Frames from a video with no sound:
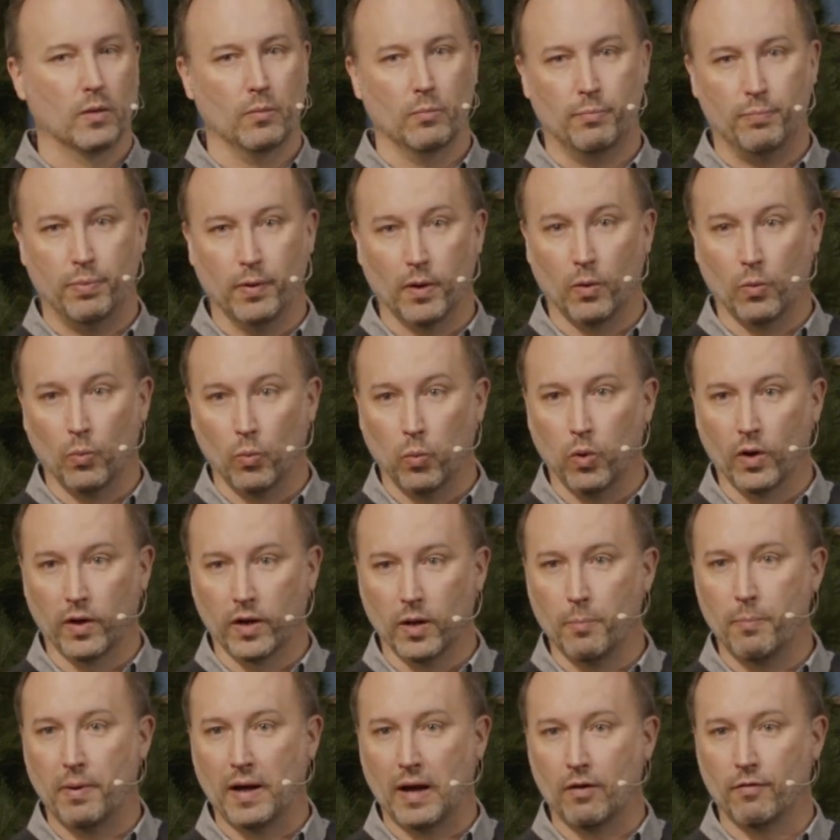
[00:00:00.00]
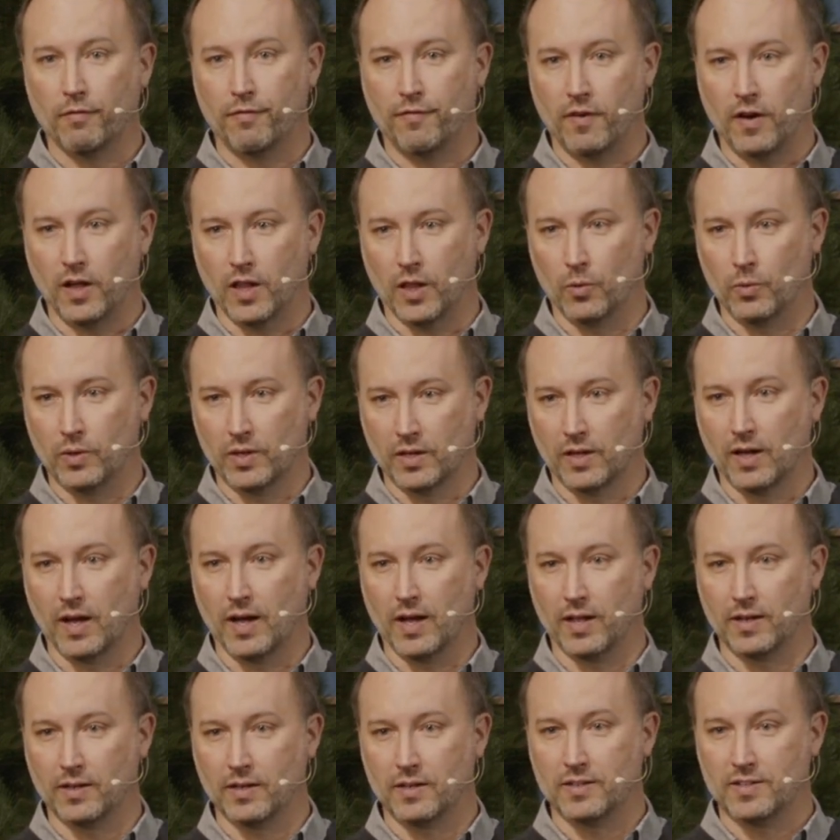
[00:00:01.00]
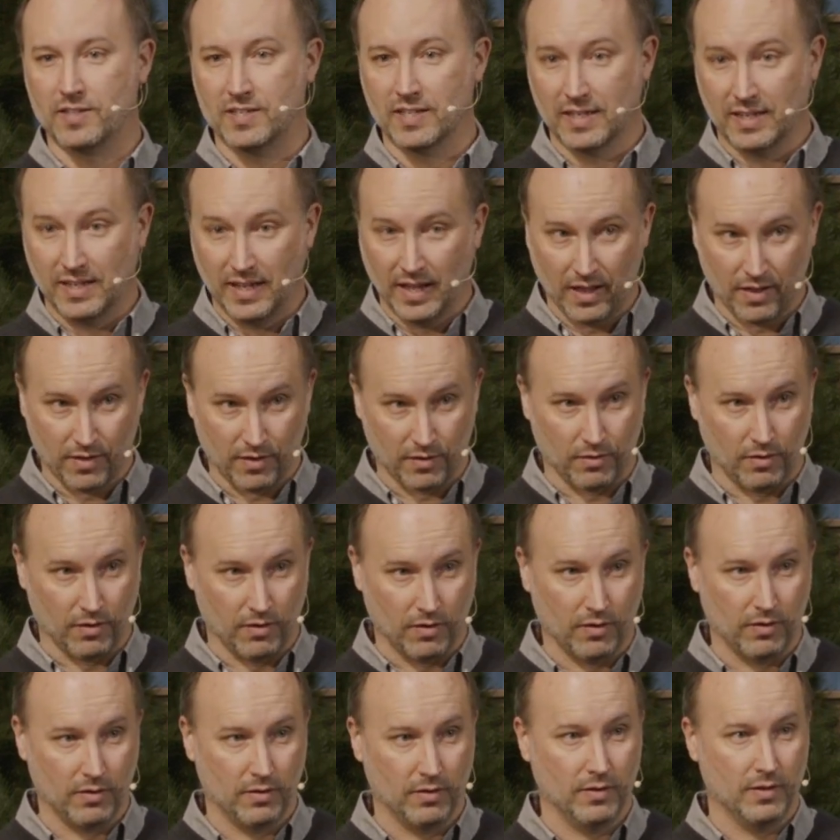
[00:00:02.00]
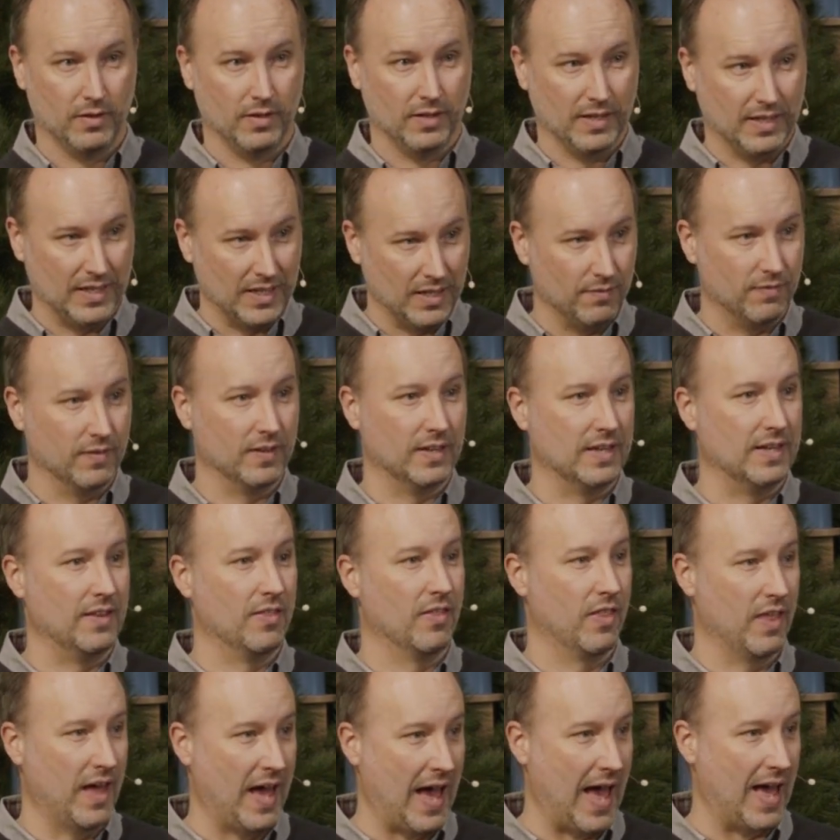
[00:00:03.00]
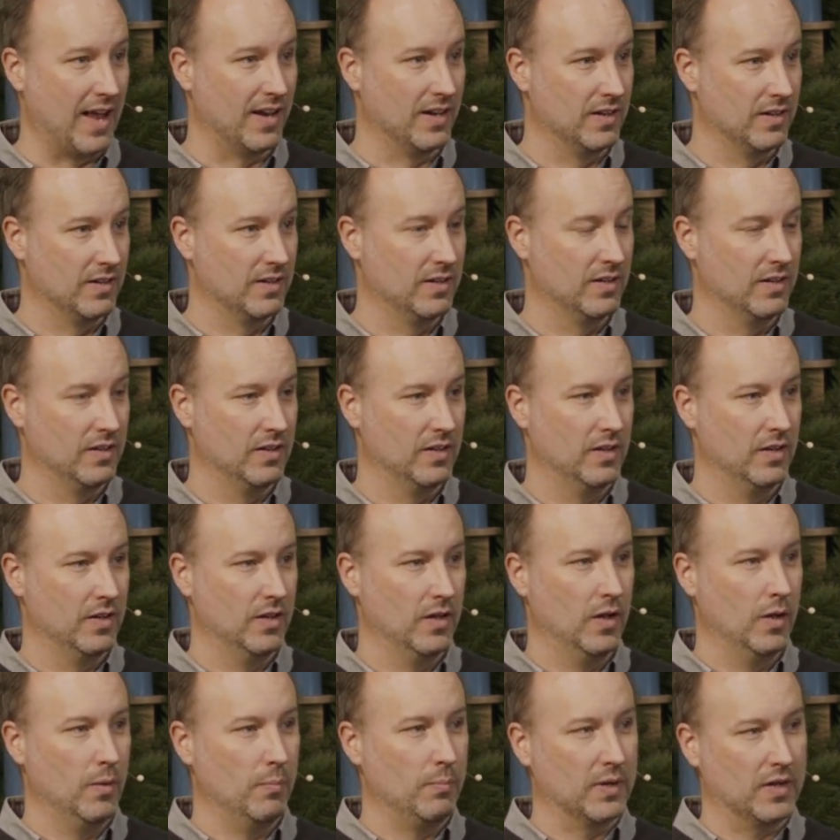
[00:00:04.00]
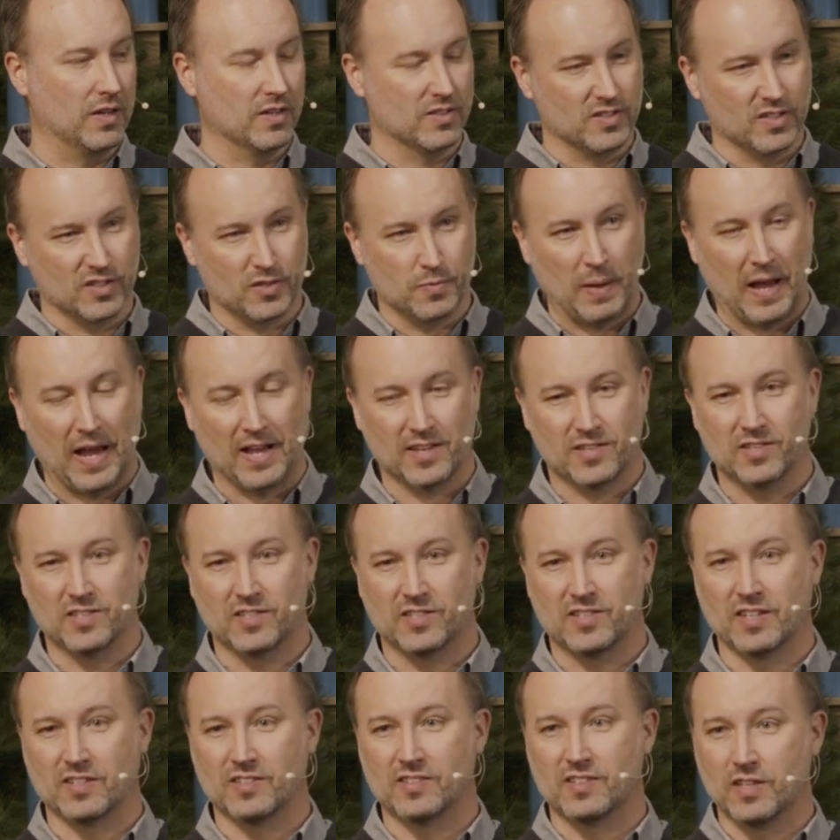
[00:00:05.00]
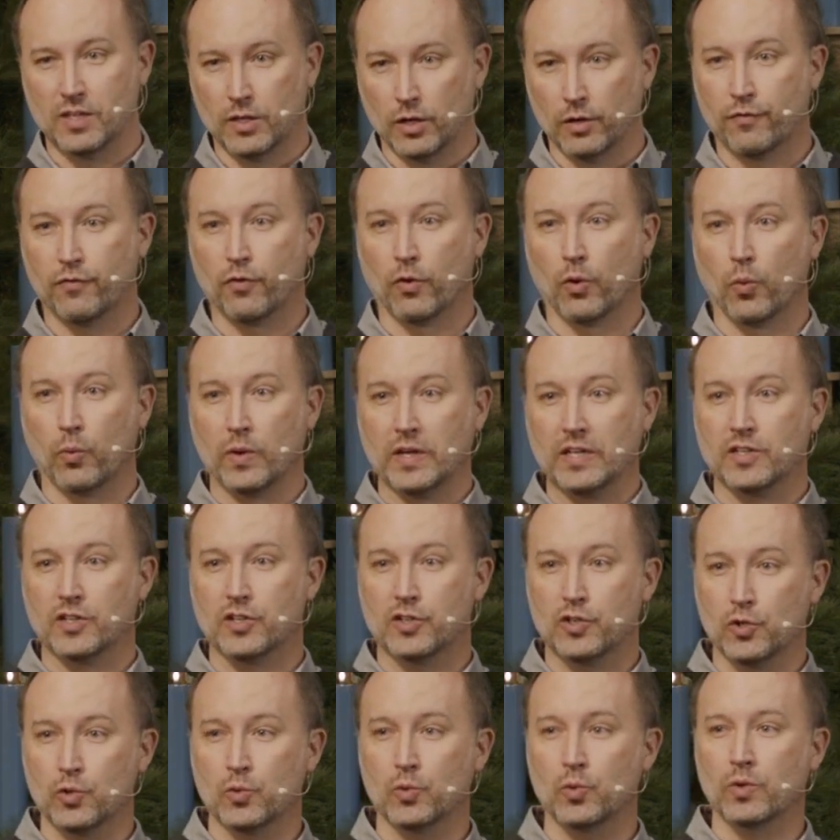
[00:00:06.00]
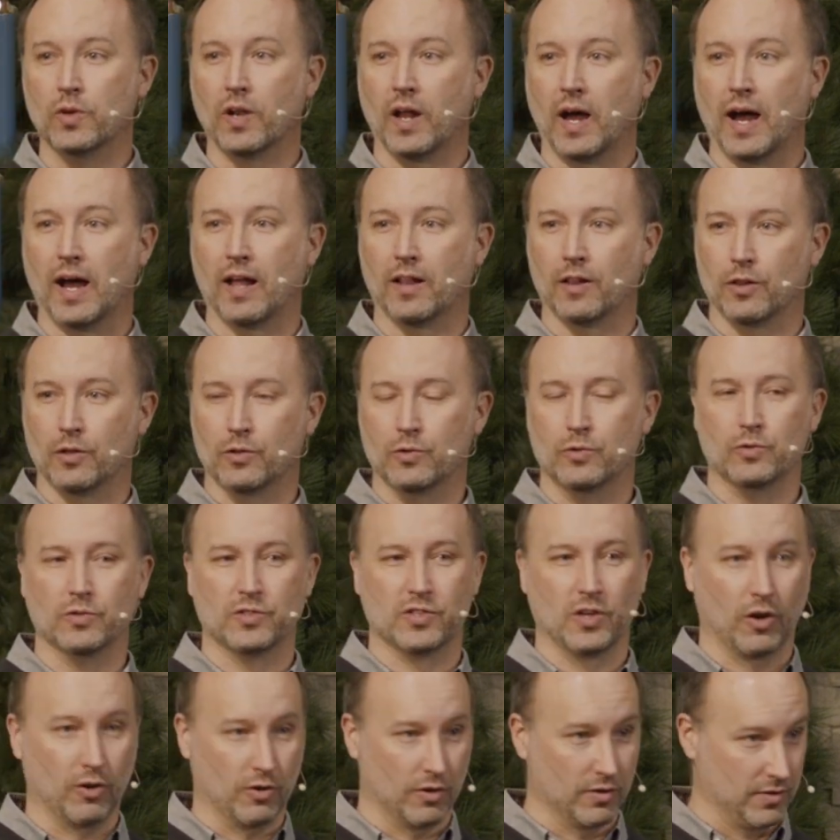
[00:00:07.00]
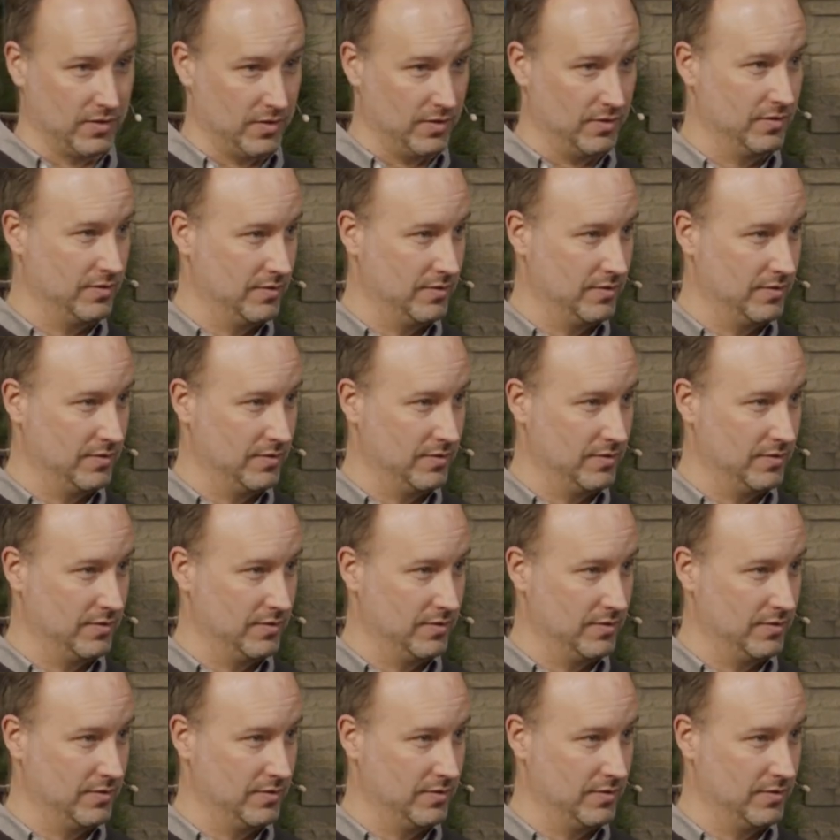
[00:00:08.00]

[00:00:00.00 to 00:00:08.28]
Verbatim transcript: But what about following God together, even in that? because this passage says, therefore, we do not lose heart.